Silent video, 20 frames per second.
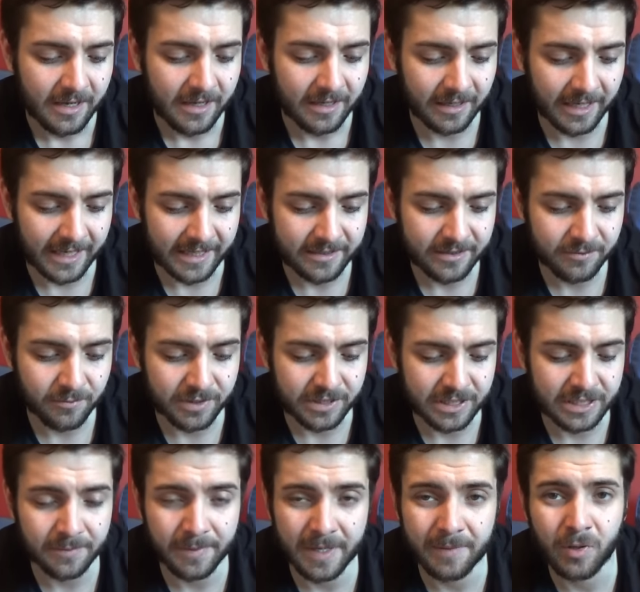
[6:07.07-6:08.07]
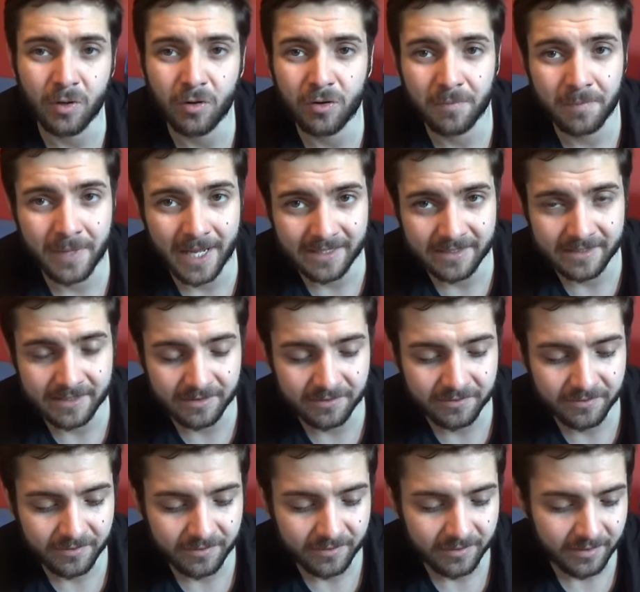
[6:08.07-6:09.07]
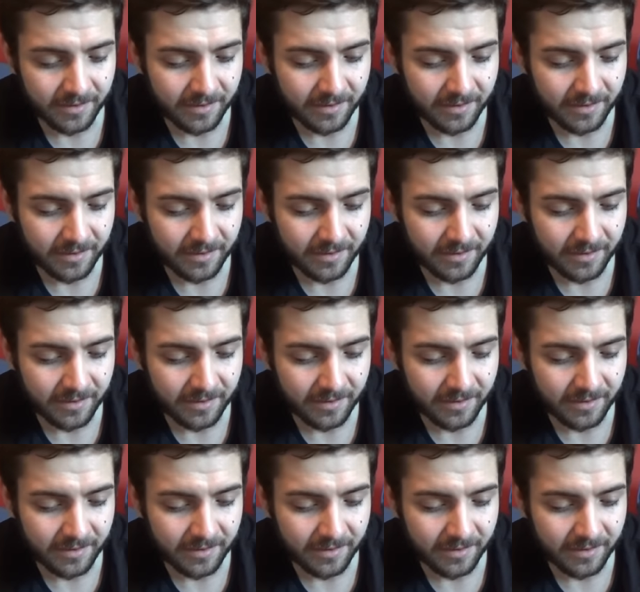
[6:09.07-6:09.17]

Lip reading: list which is a bit more competitive.